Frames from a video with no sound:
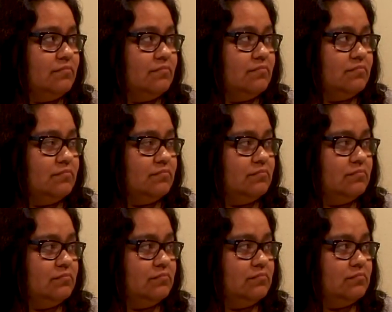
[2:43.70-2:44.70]

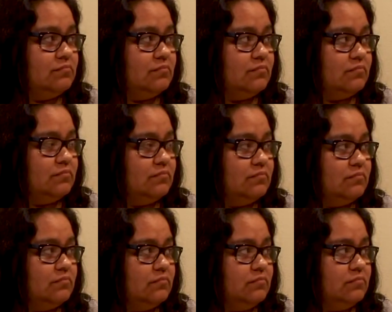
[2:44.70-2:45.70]

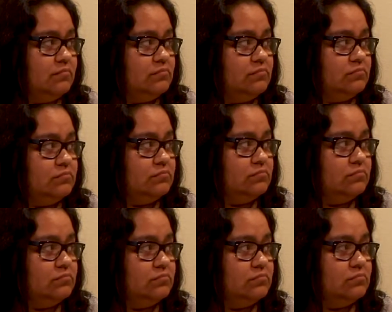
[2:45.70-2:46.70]

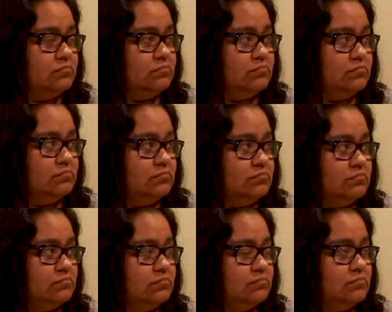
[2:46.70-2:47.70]

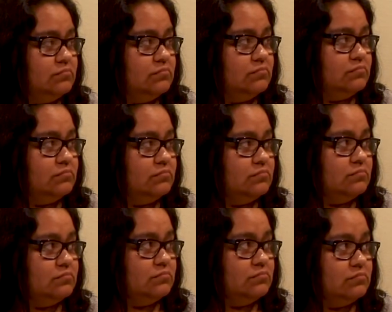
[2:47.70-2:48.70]

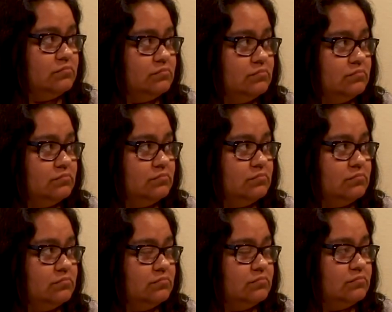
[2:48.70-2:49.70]

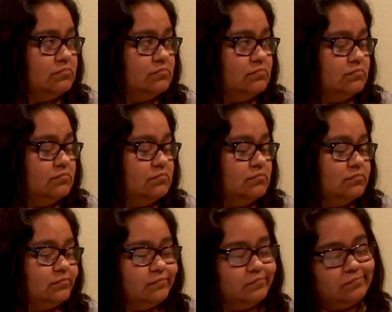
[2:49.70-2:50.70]

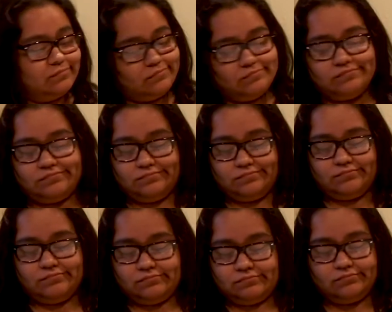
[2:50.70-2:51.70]
No words are spoken by the person on screen.